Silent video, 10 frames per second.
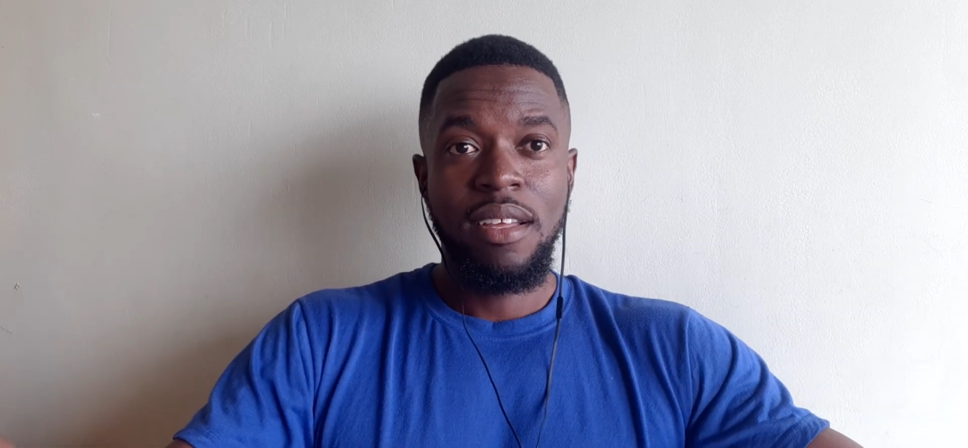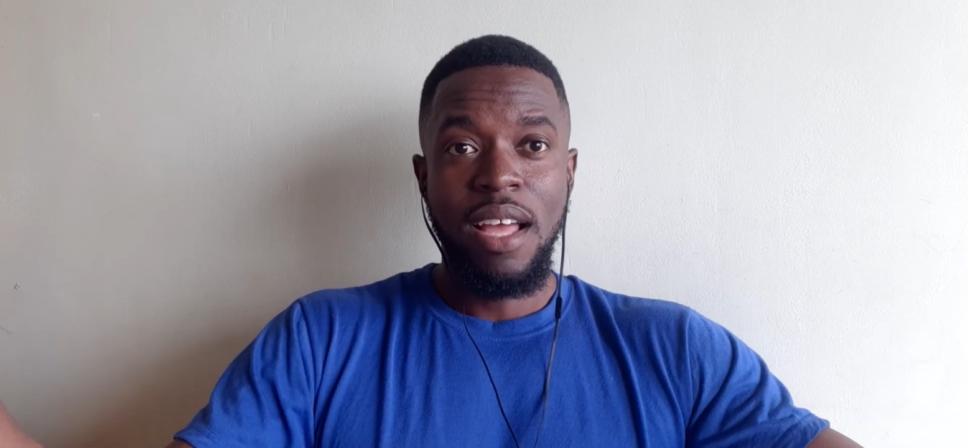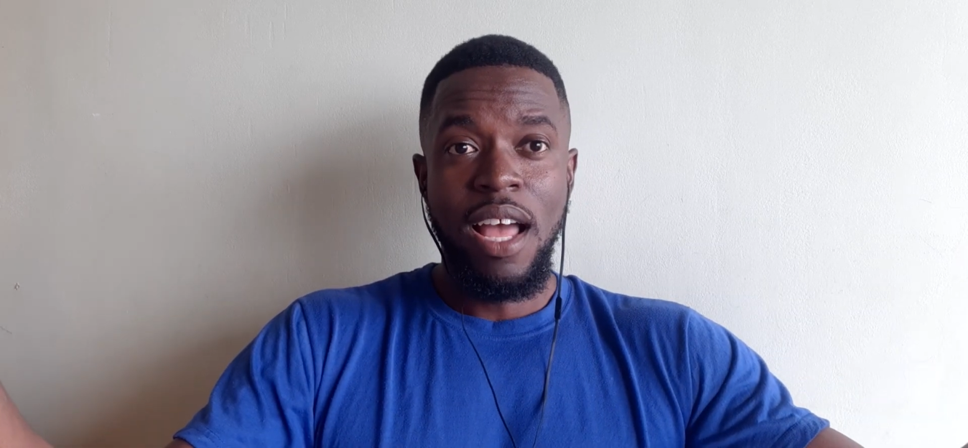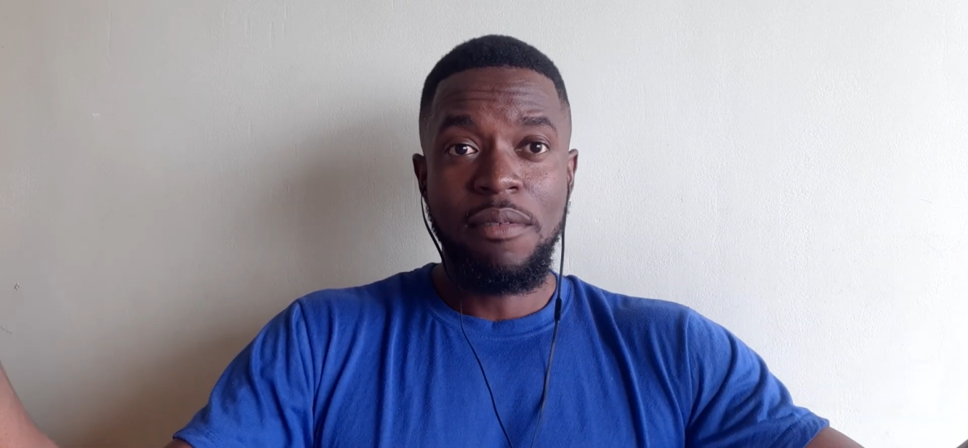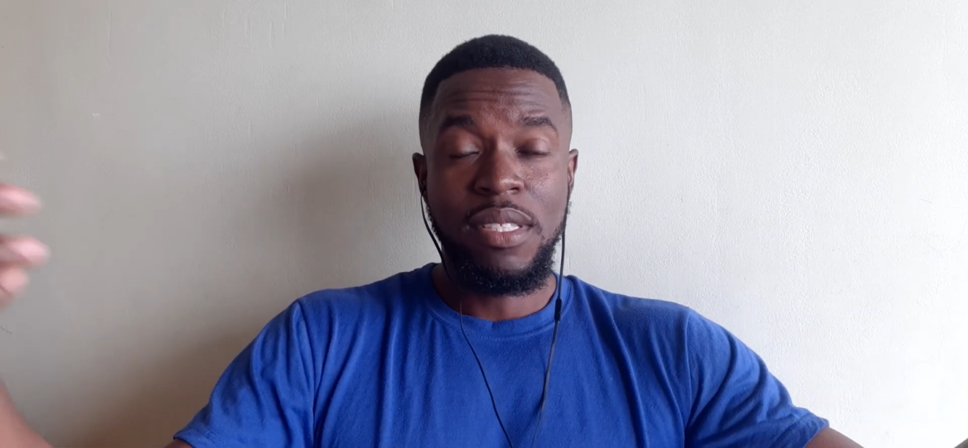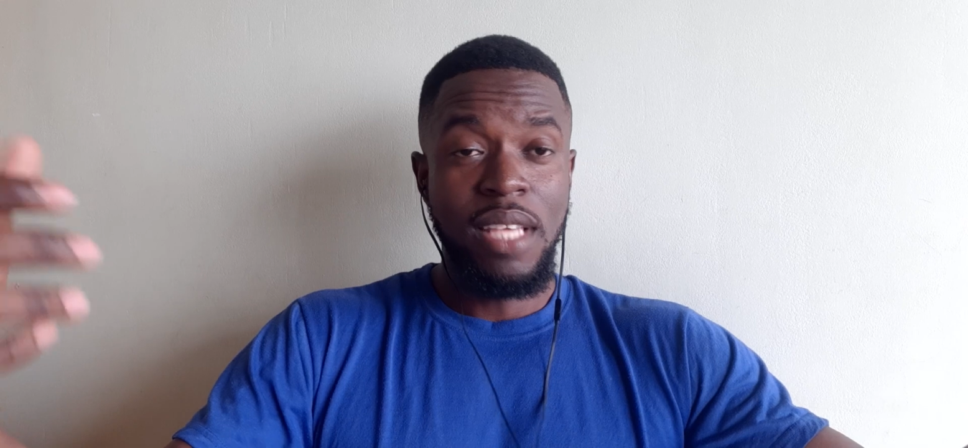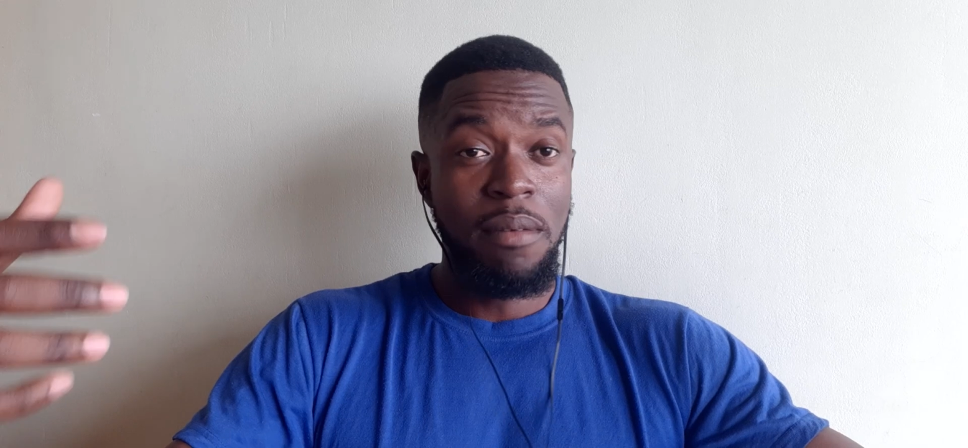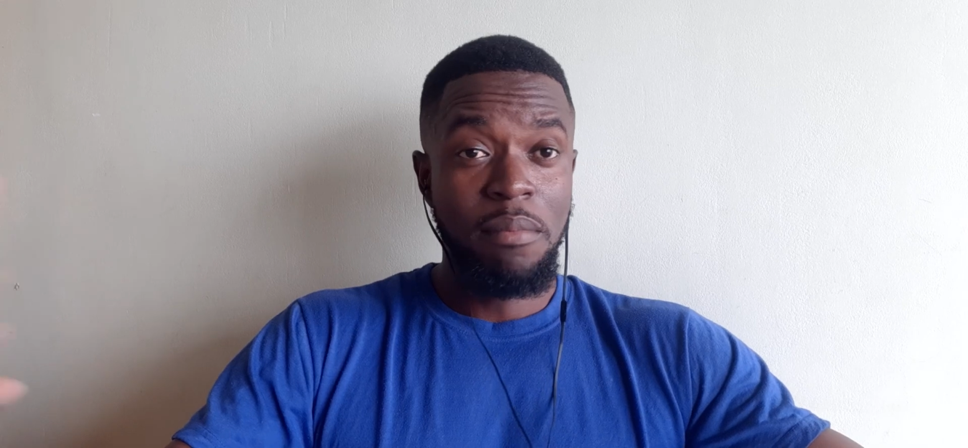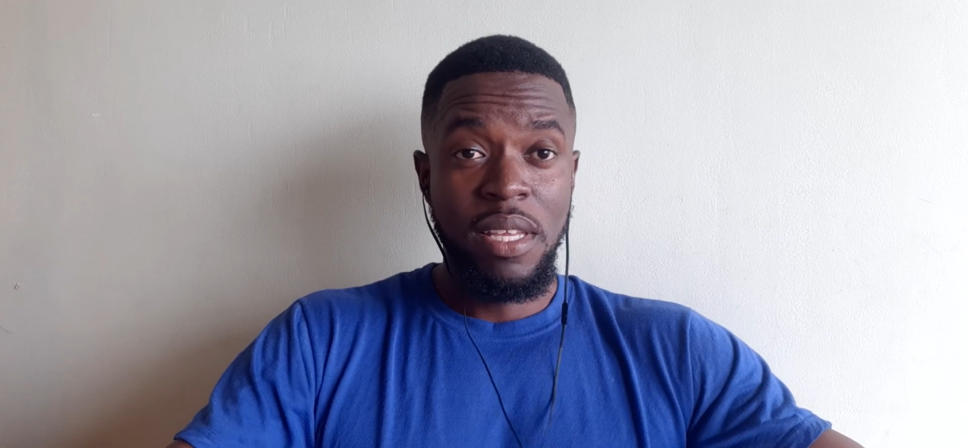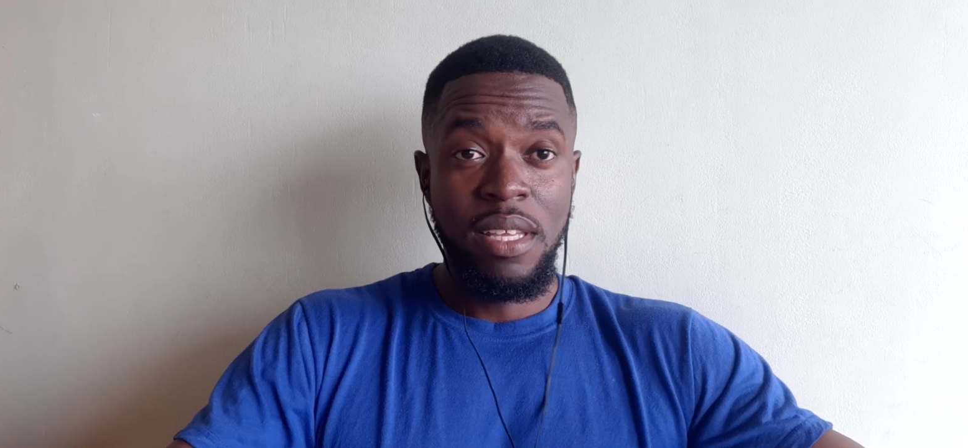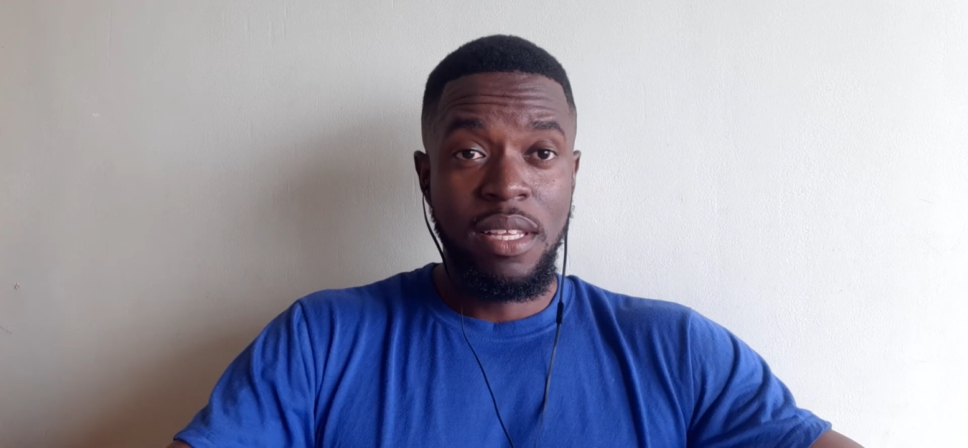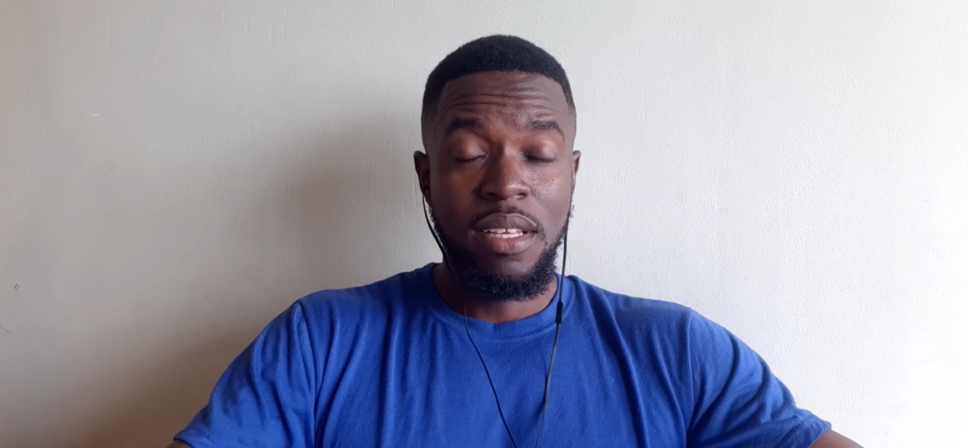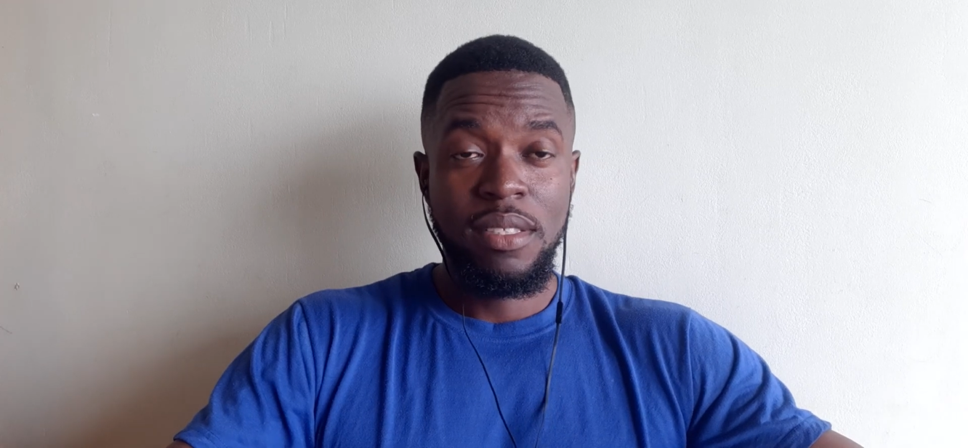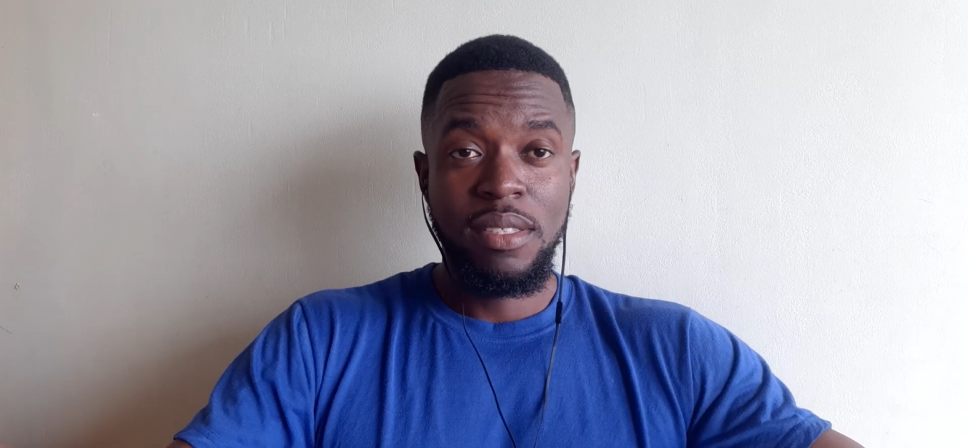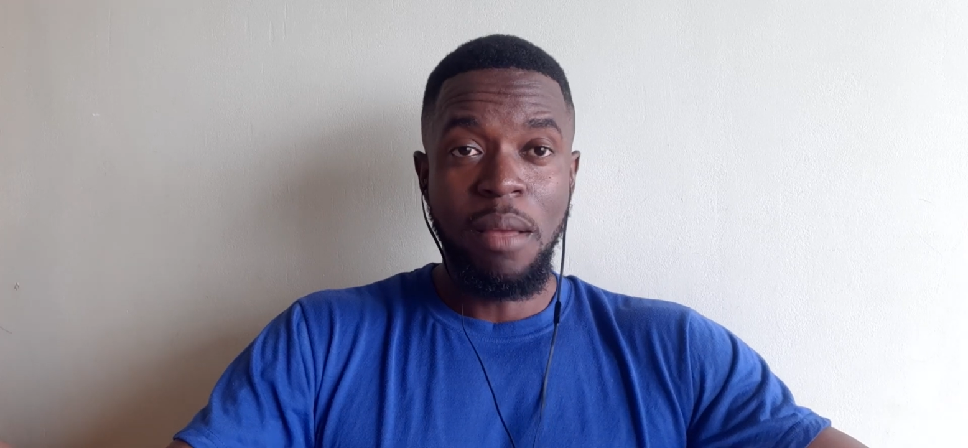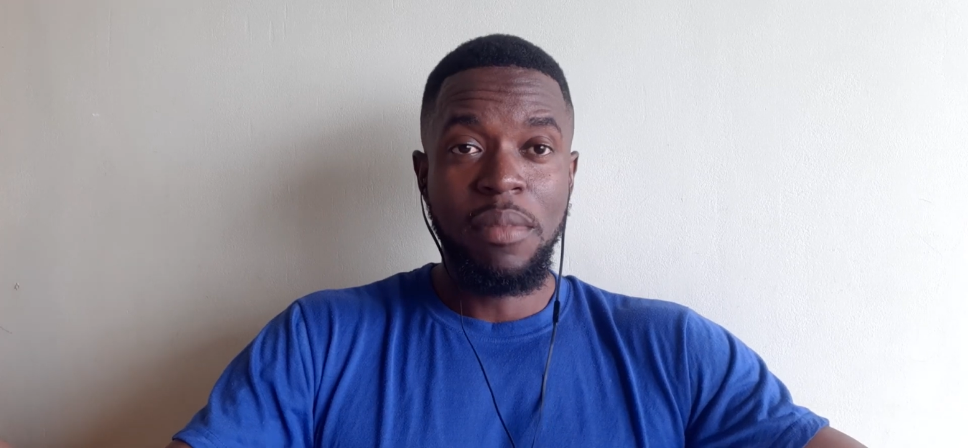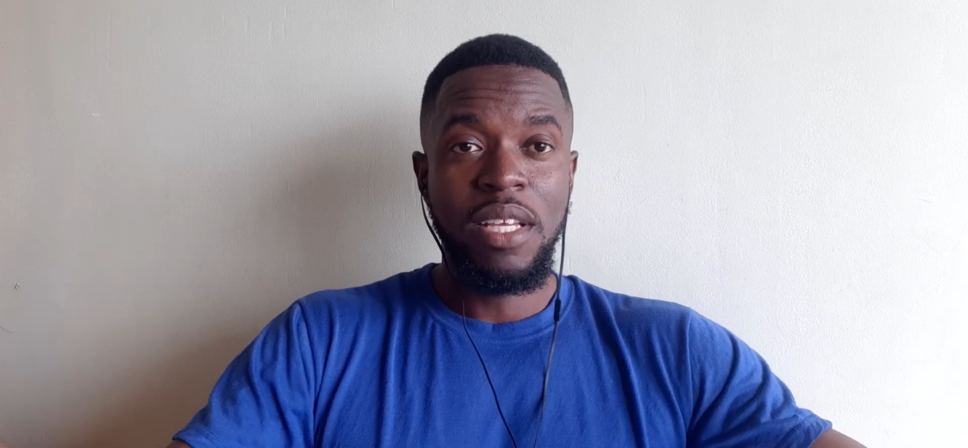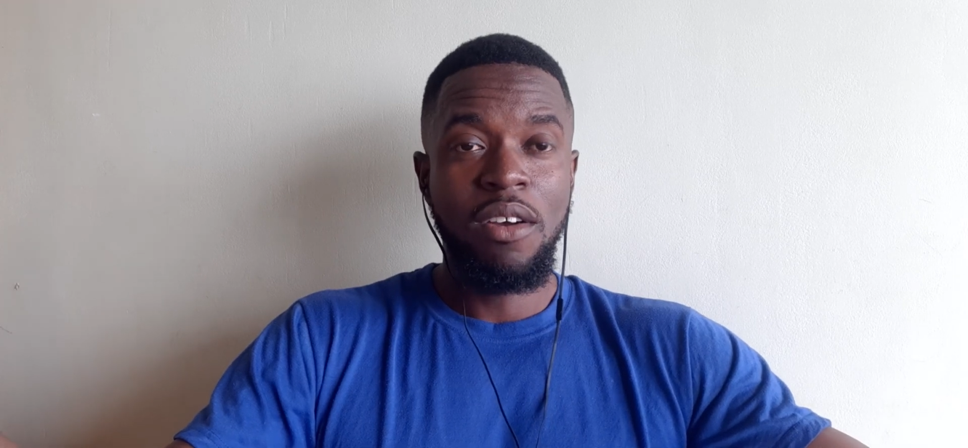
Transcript: have sent me something